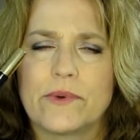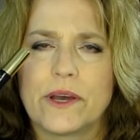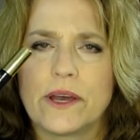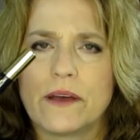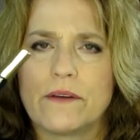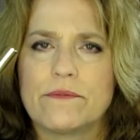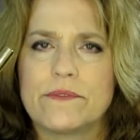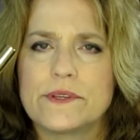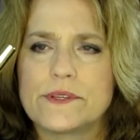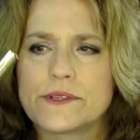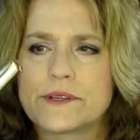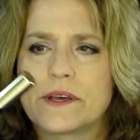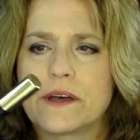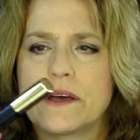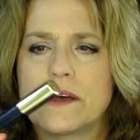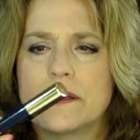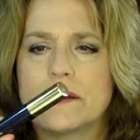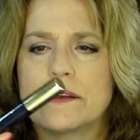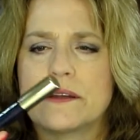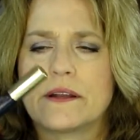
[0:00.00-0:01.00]
had this
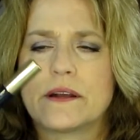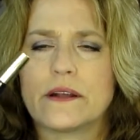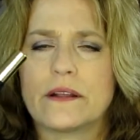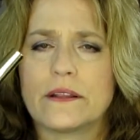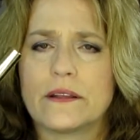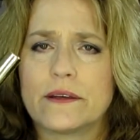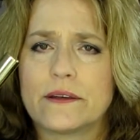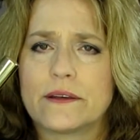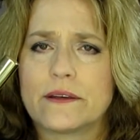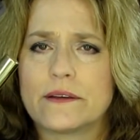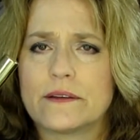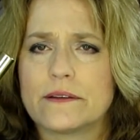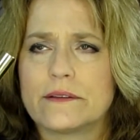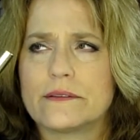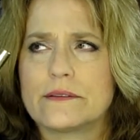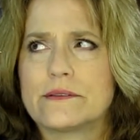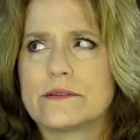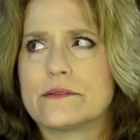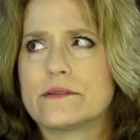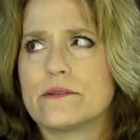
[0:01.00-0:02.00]
on. I like
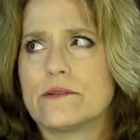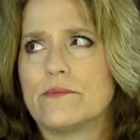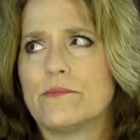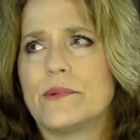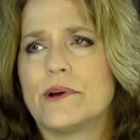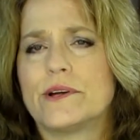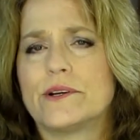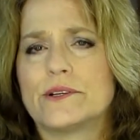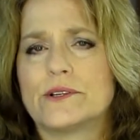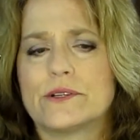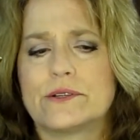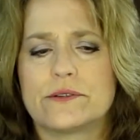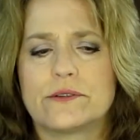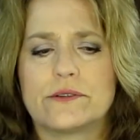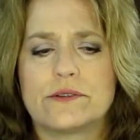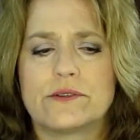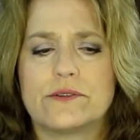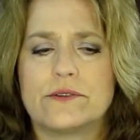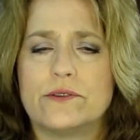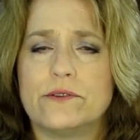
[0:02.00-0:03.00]
it so much.
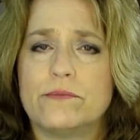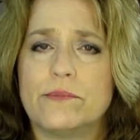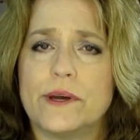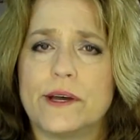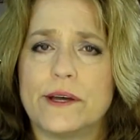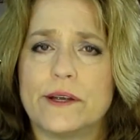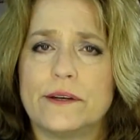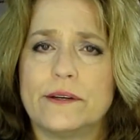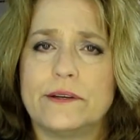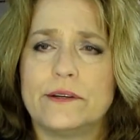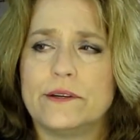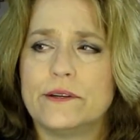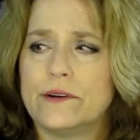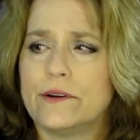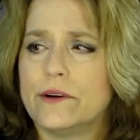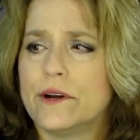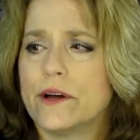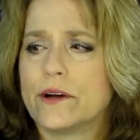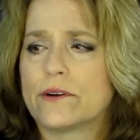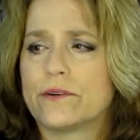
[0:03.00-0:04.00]
It's too bad
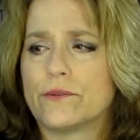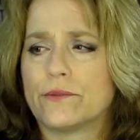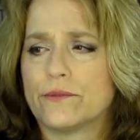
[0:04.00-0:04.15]
you're not